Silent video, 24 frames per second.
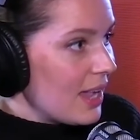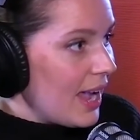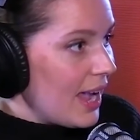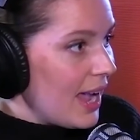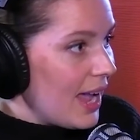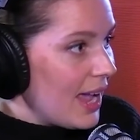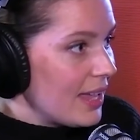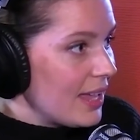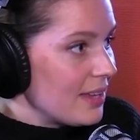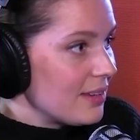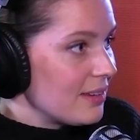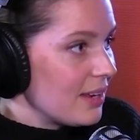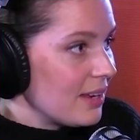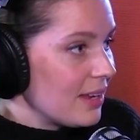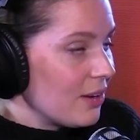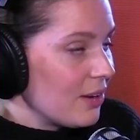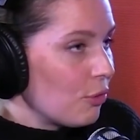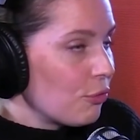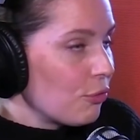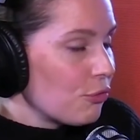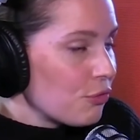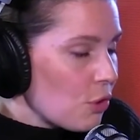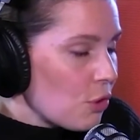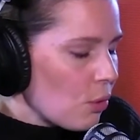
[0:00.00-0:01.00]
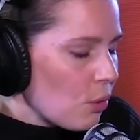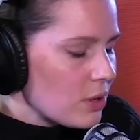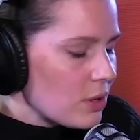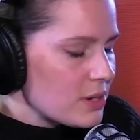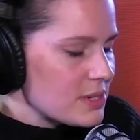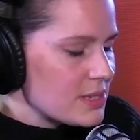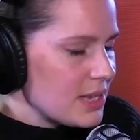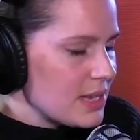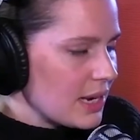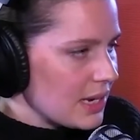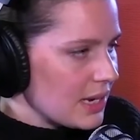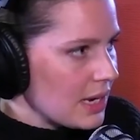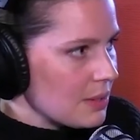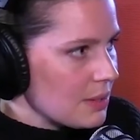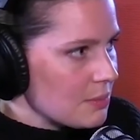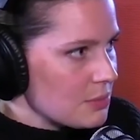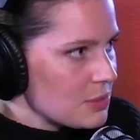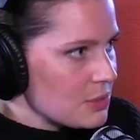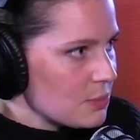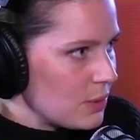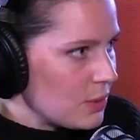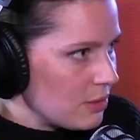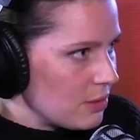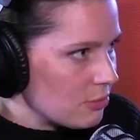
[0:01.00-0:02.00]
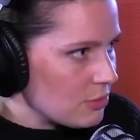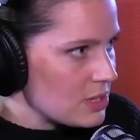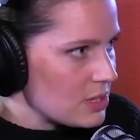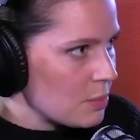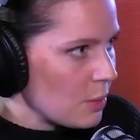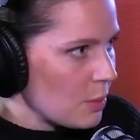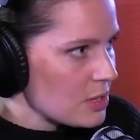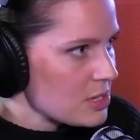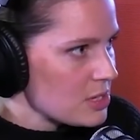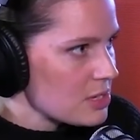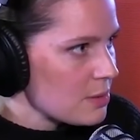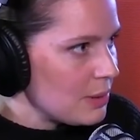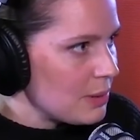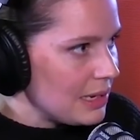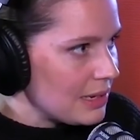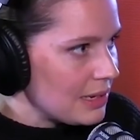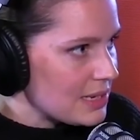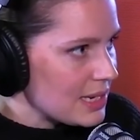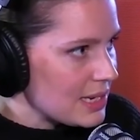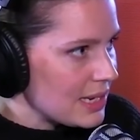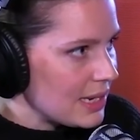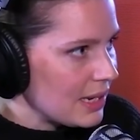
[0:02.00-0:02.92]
And of course, that comes with responsibility.